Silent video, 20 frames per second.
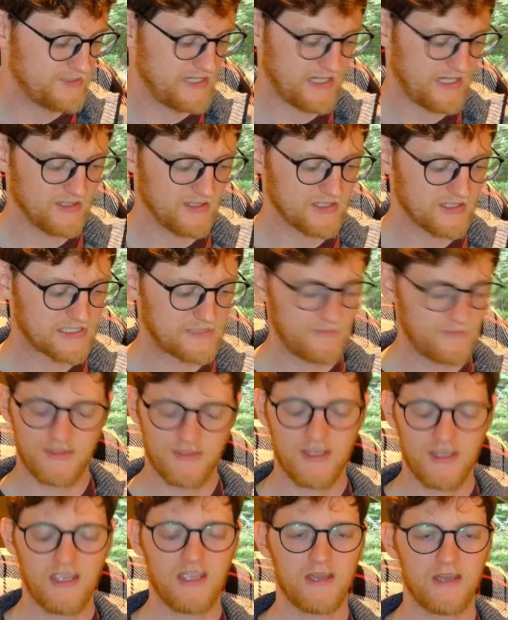ridiculous to
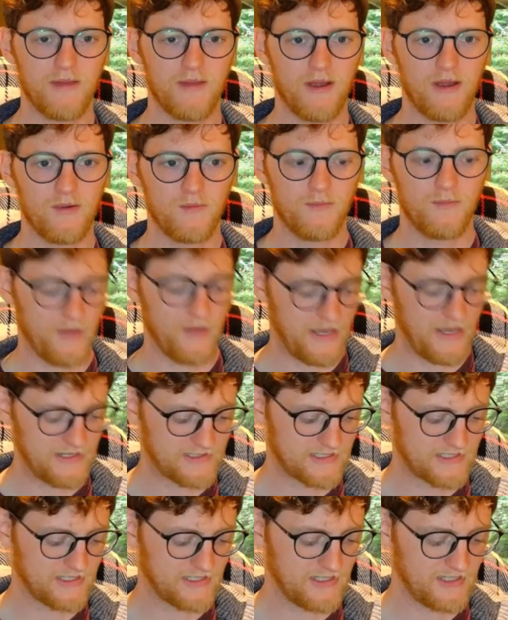be thinking about,
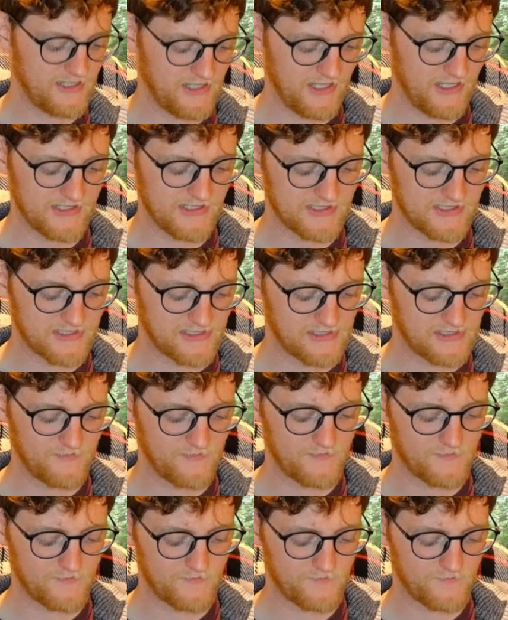but it's
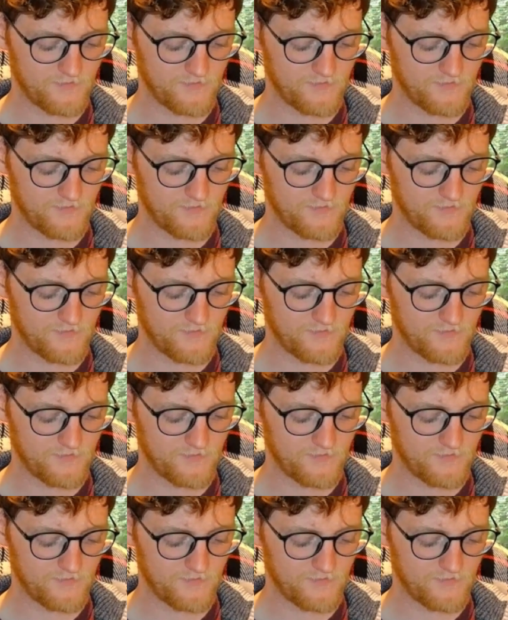